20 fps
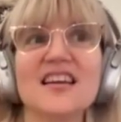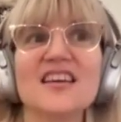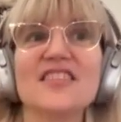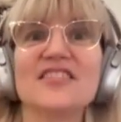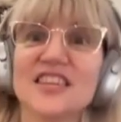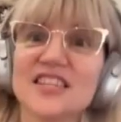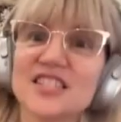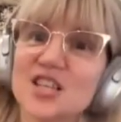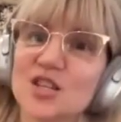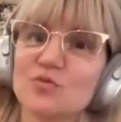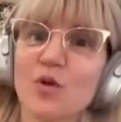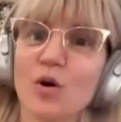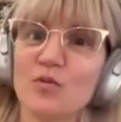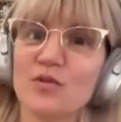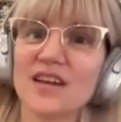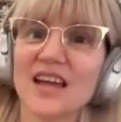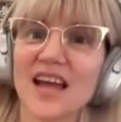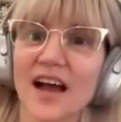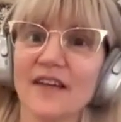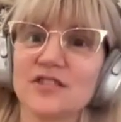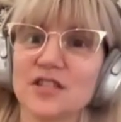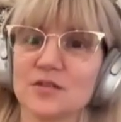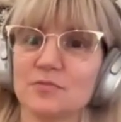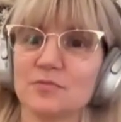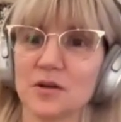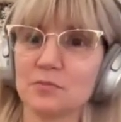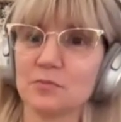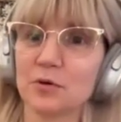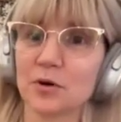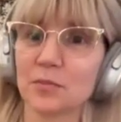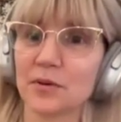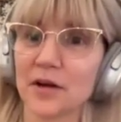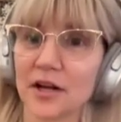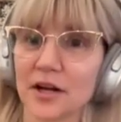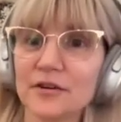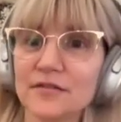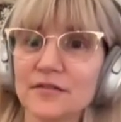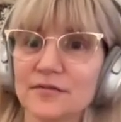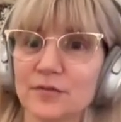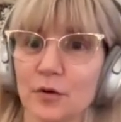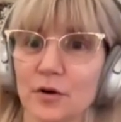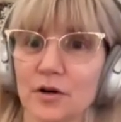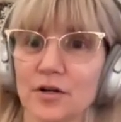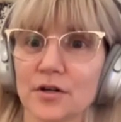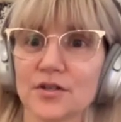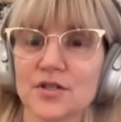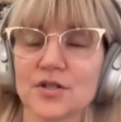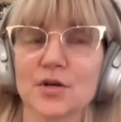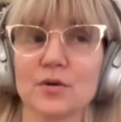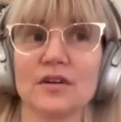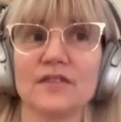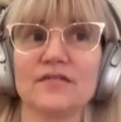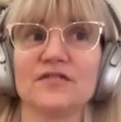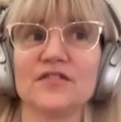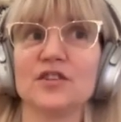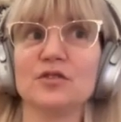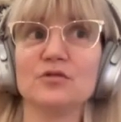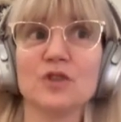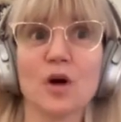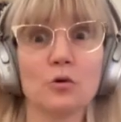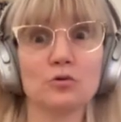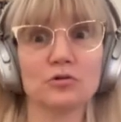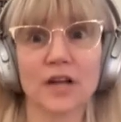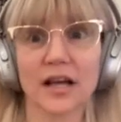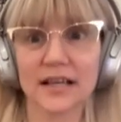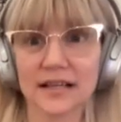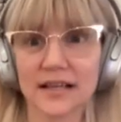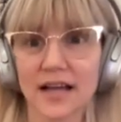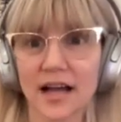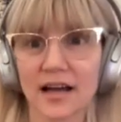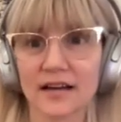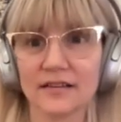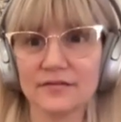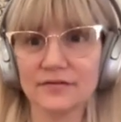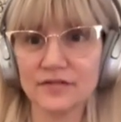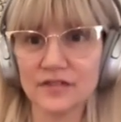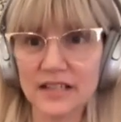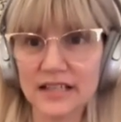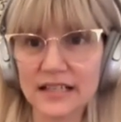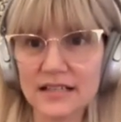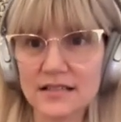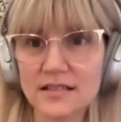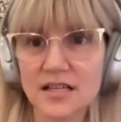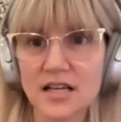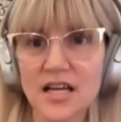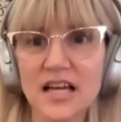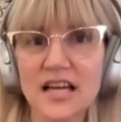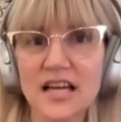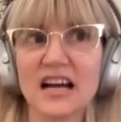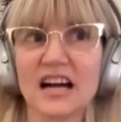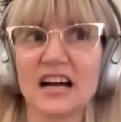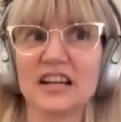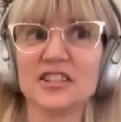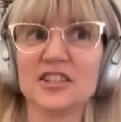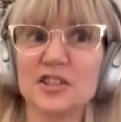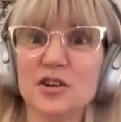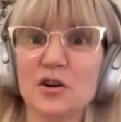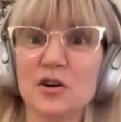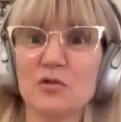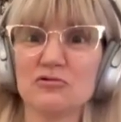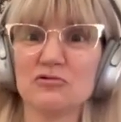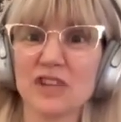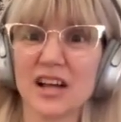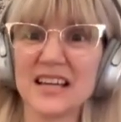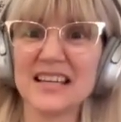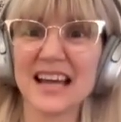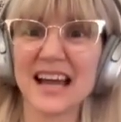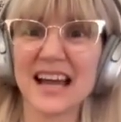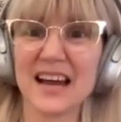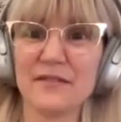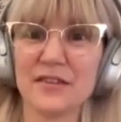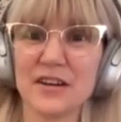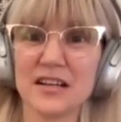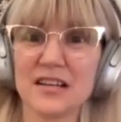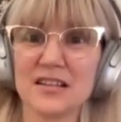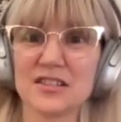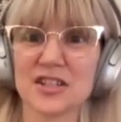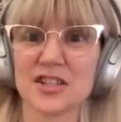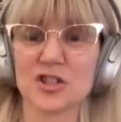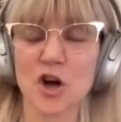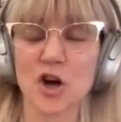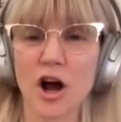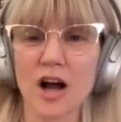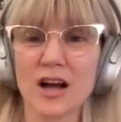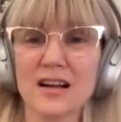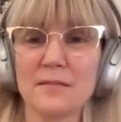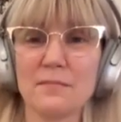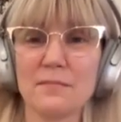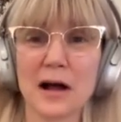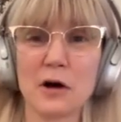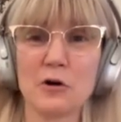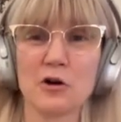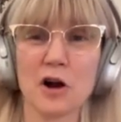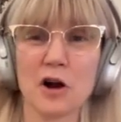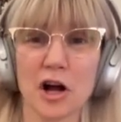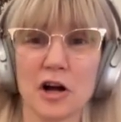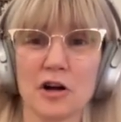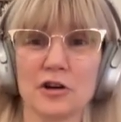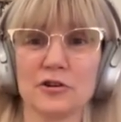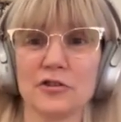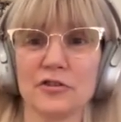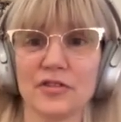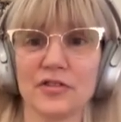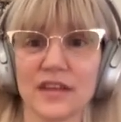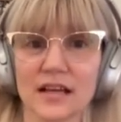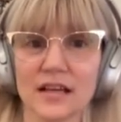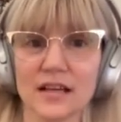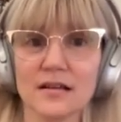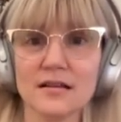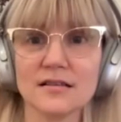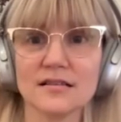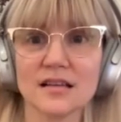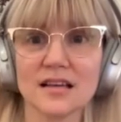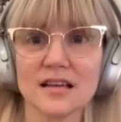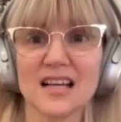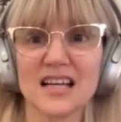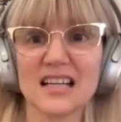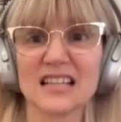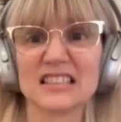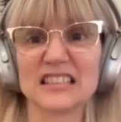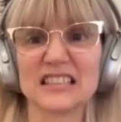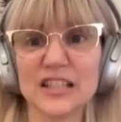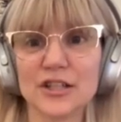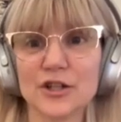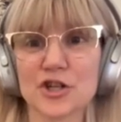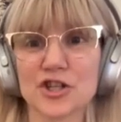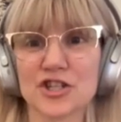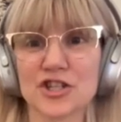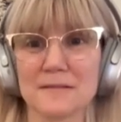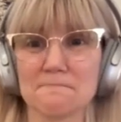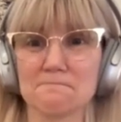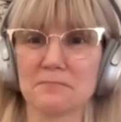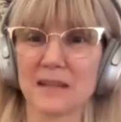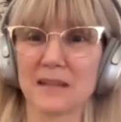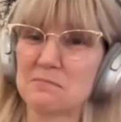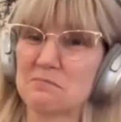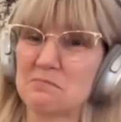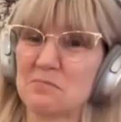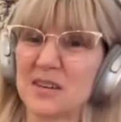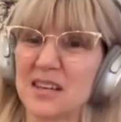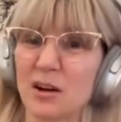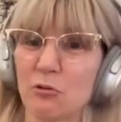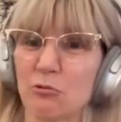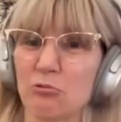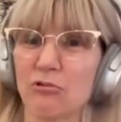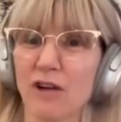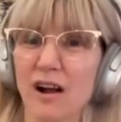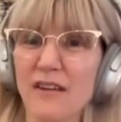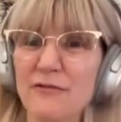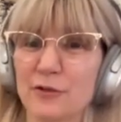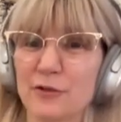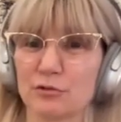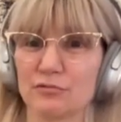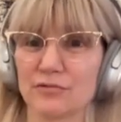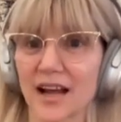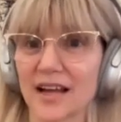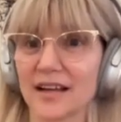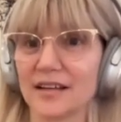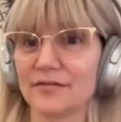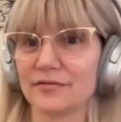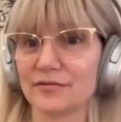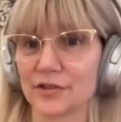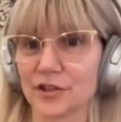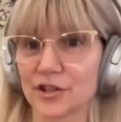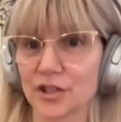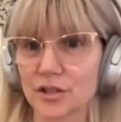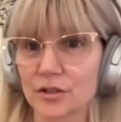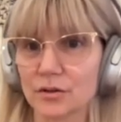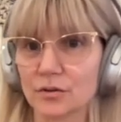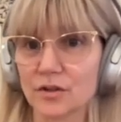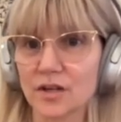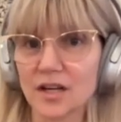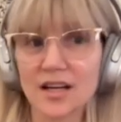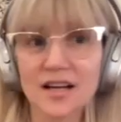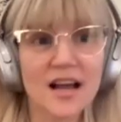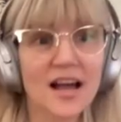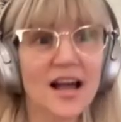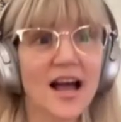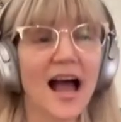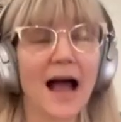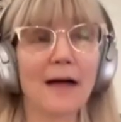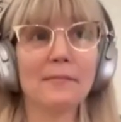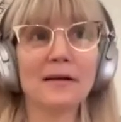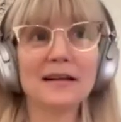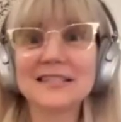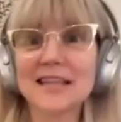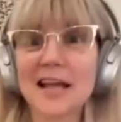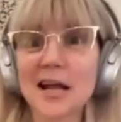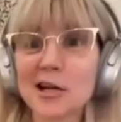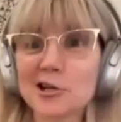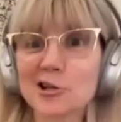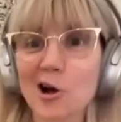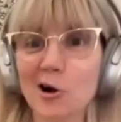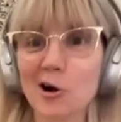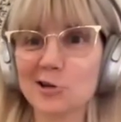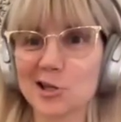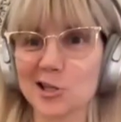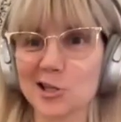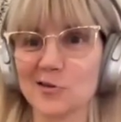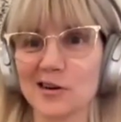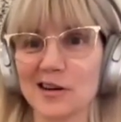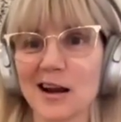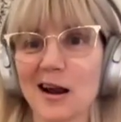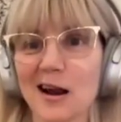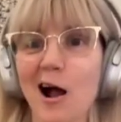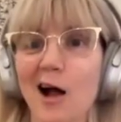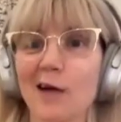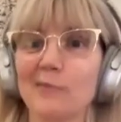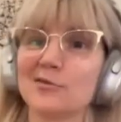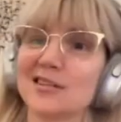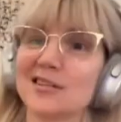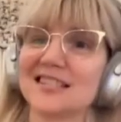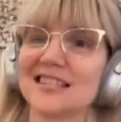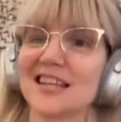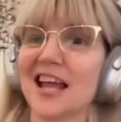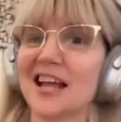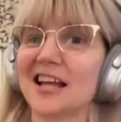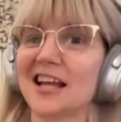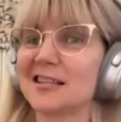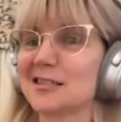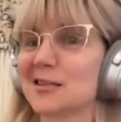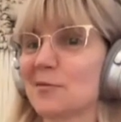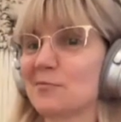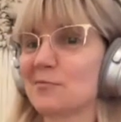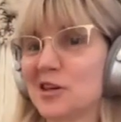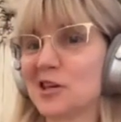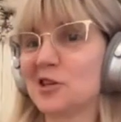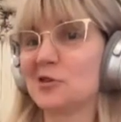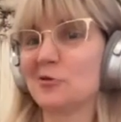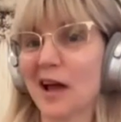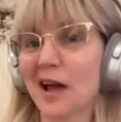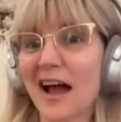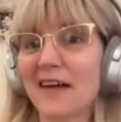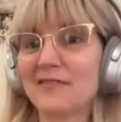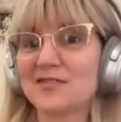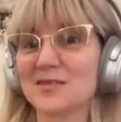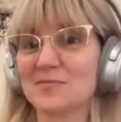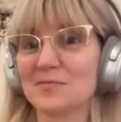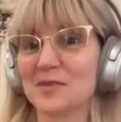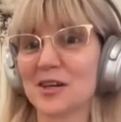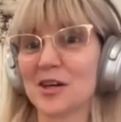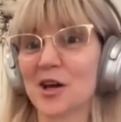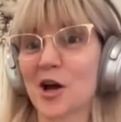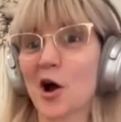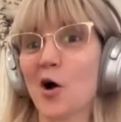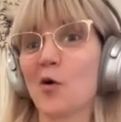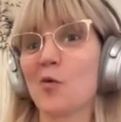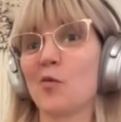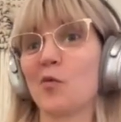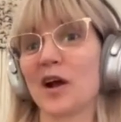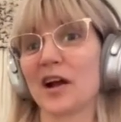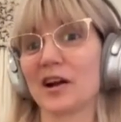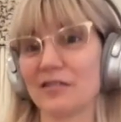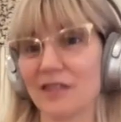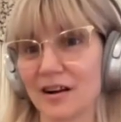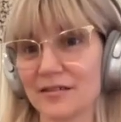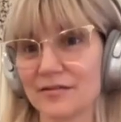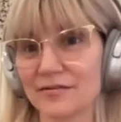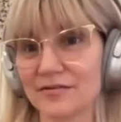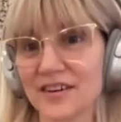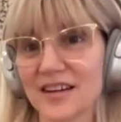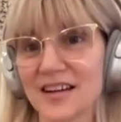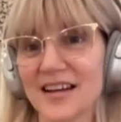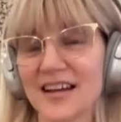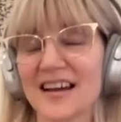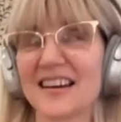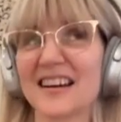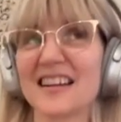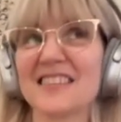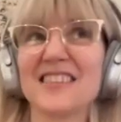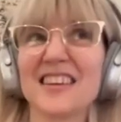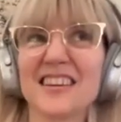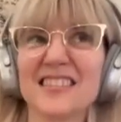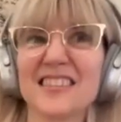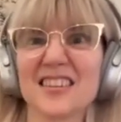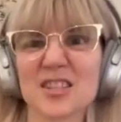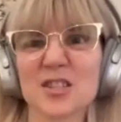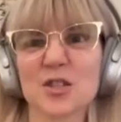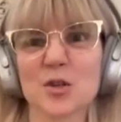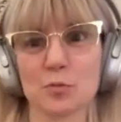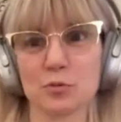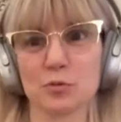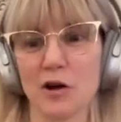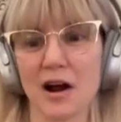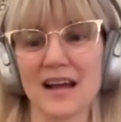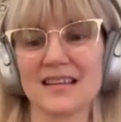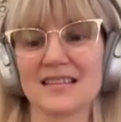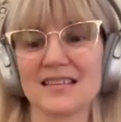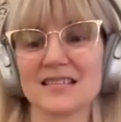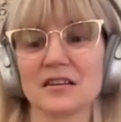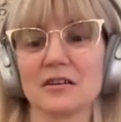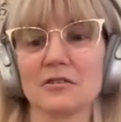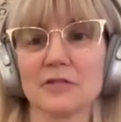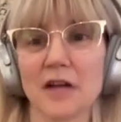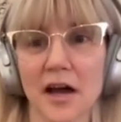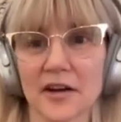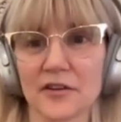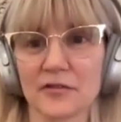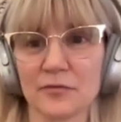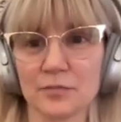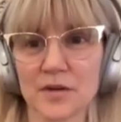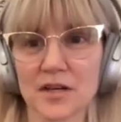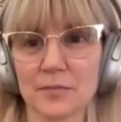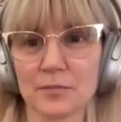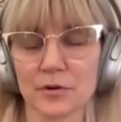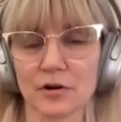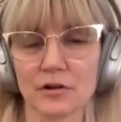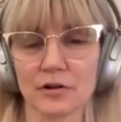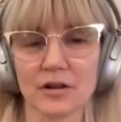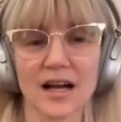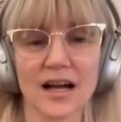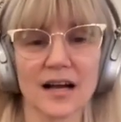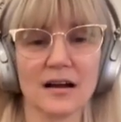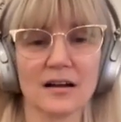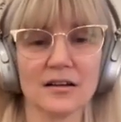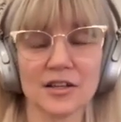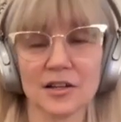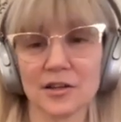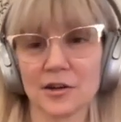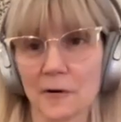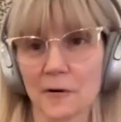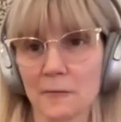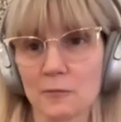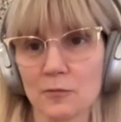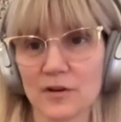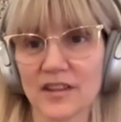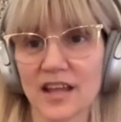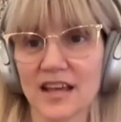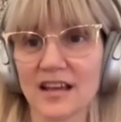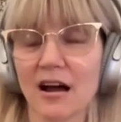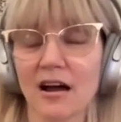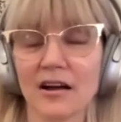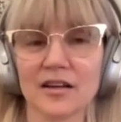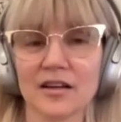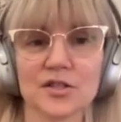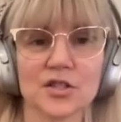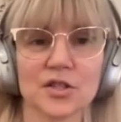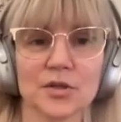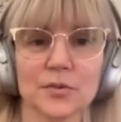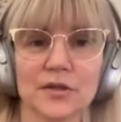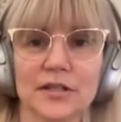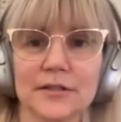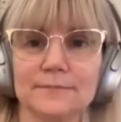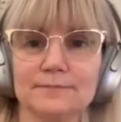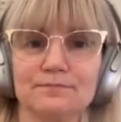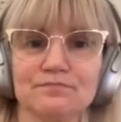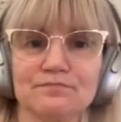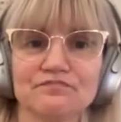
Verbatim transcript: This is what we have to be prepared for. So if you don't like conflict and you don't like having to talk about hard things, leadership might be a rougher ride for you. I'm not saying don't do it. I'm just saying it's something you have to be aware of. And I think this surprised a lot of people, uh, you know, when they got into it.